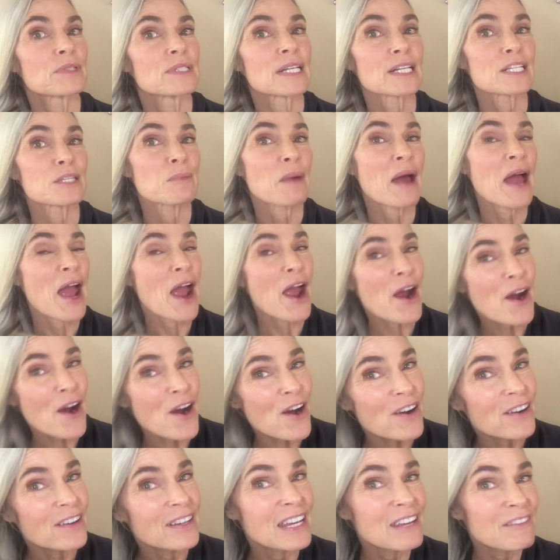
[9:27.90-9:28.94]
protects my
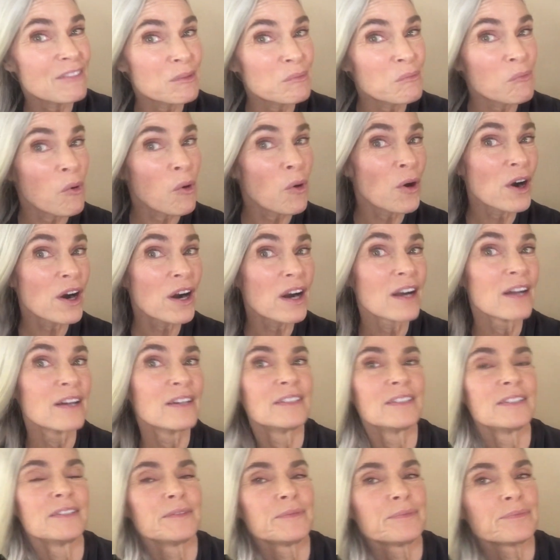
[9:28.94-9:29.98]
hair even more.
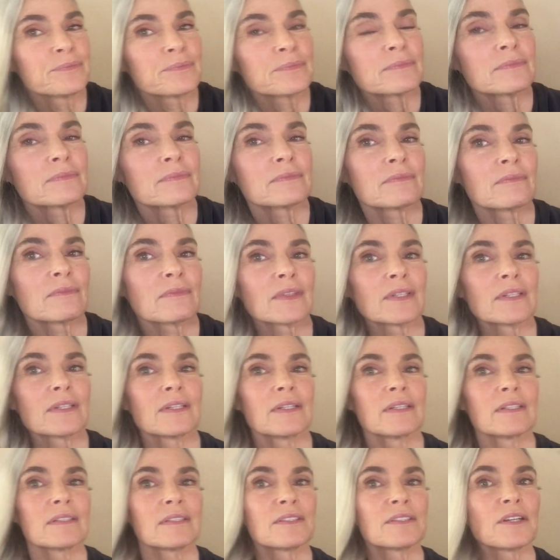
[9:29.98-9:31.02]

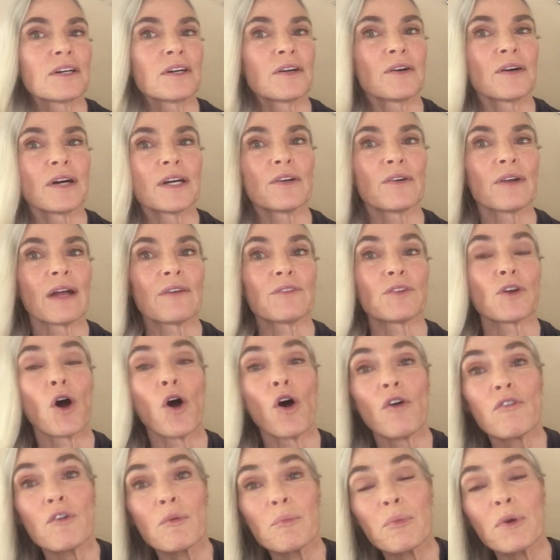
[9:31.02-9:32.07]
So I don't have to
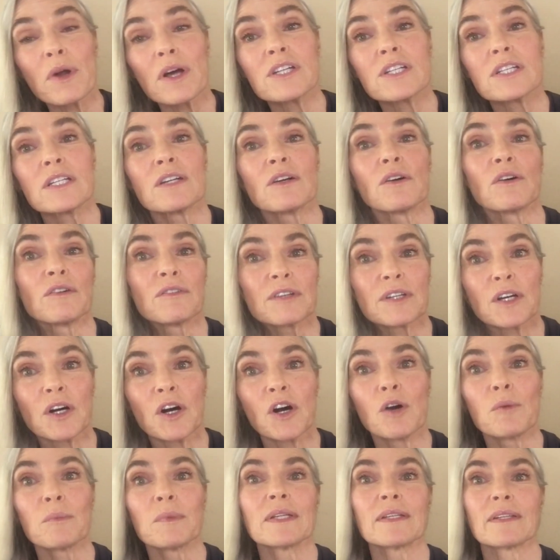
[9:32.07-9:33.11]
overbrush it,
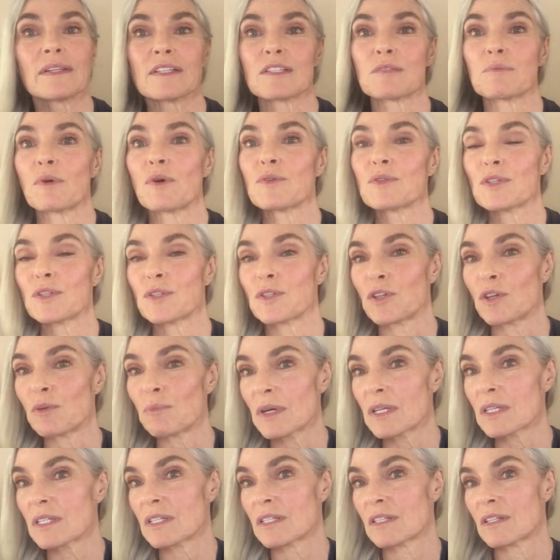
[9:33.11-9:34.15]
overcomb it, expose it too
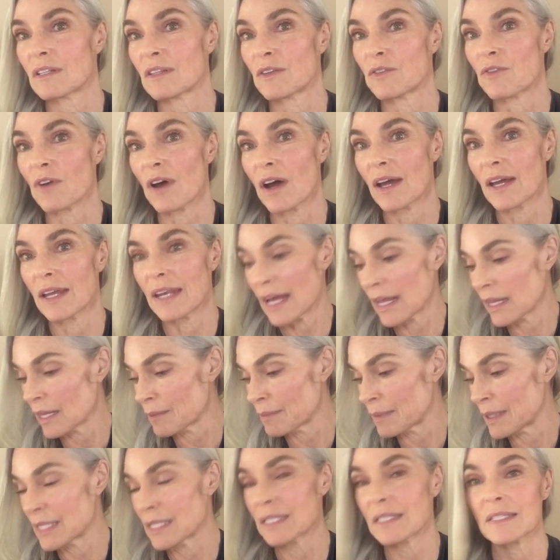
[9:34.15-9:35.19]
much to the drying
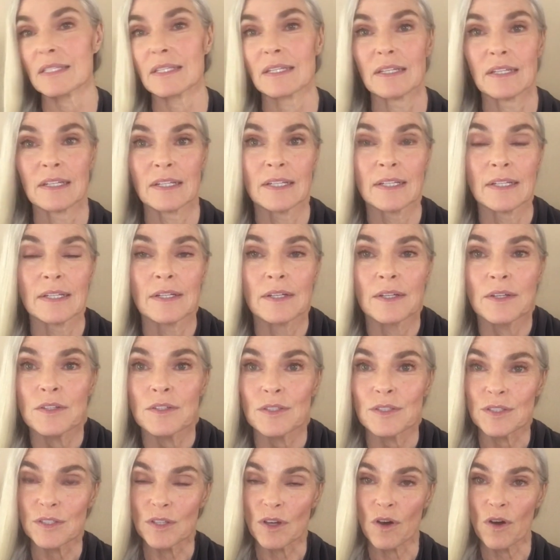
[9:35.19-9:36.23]
elements.
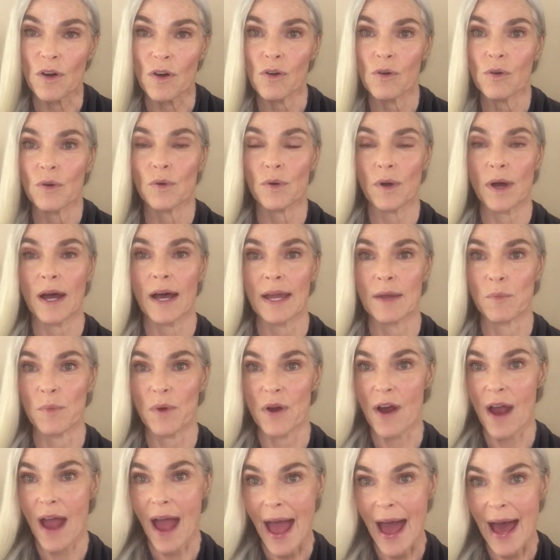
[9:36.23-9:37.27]
So I
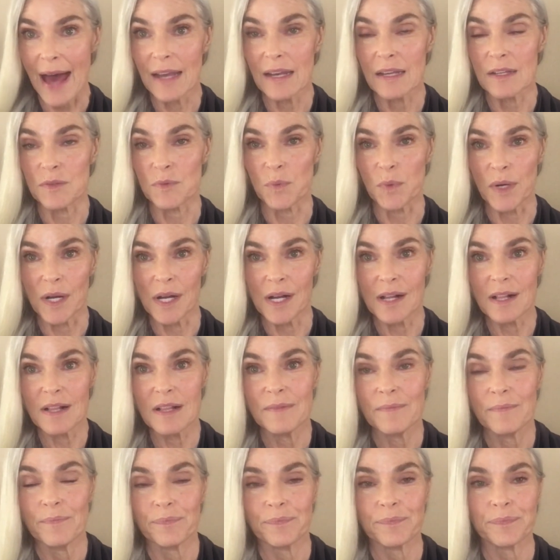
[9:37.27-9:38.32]
wear a hat as
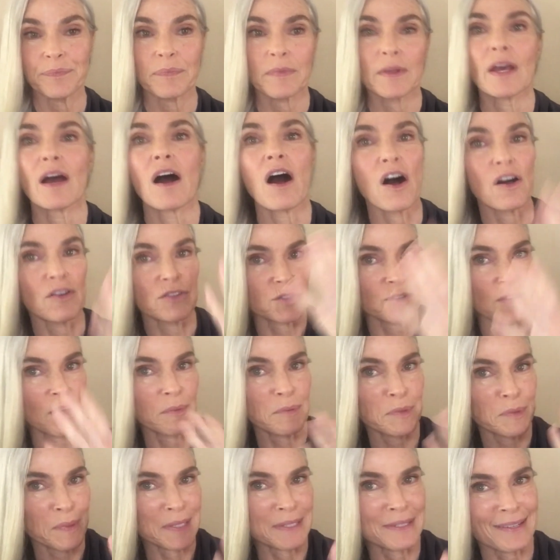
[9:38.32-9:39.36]
well. Also
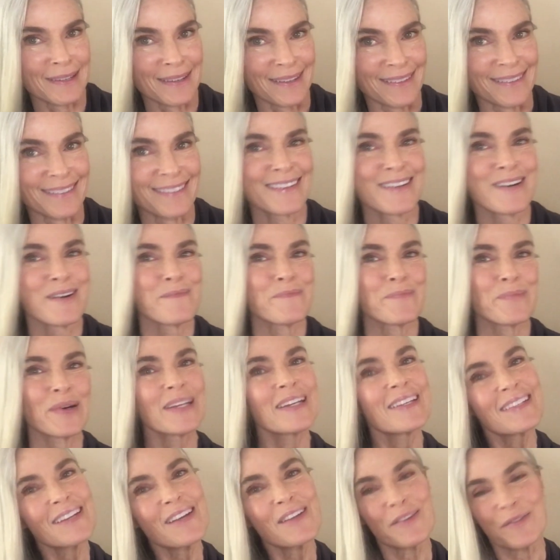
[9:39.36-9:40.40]
helps my skin.
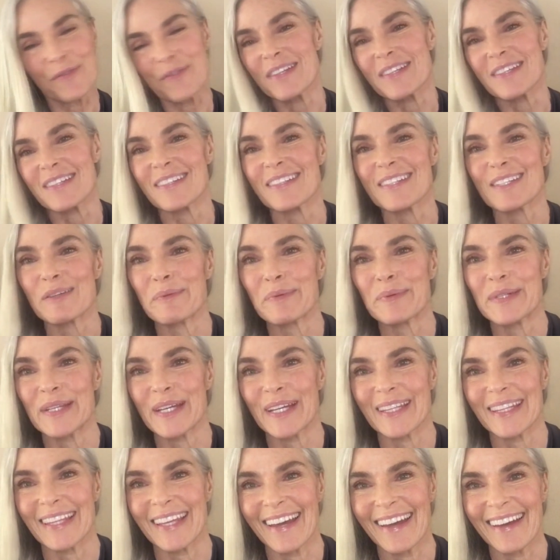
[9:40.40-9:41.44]
But another reason is to
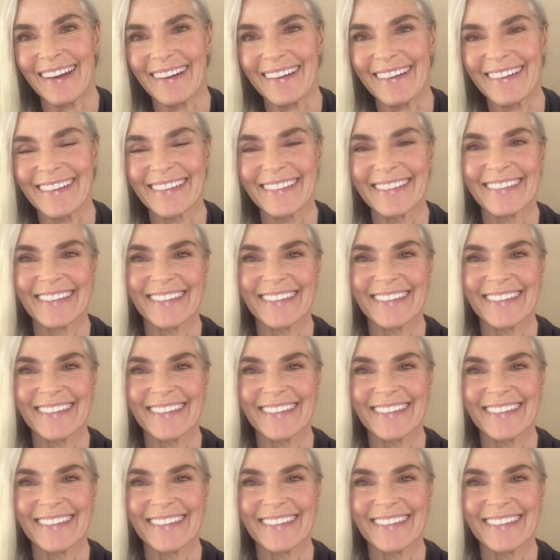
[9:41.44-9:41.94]
protect the hair.